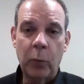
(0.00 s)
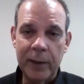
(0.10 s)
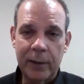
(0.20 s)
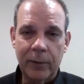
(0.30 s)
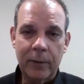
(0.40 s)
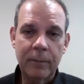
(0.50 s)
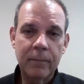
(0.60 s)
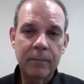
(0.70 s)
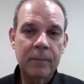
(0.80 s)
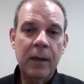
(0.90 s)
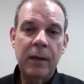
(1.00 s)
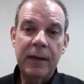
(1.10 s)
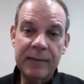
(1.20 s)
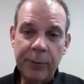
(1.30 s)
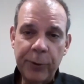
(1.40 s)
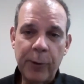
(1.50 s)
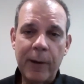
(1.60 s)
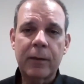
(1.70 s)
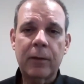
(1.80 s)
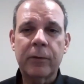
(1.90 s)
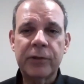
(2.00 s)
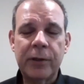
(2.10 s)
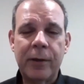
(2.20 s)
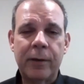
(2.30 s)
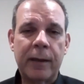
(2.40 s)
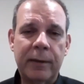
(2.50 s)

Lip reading: be weaker? It's a theoretical concern.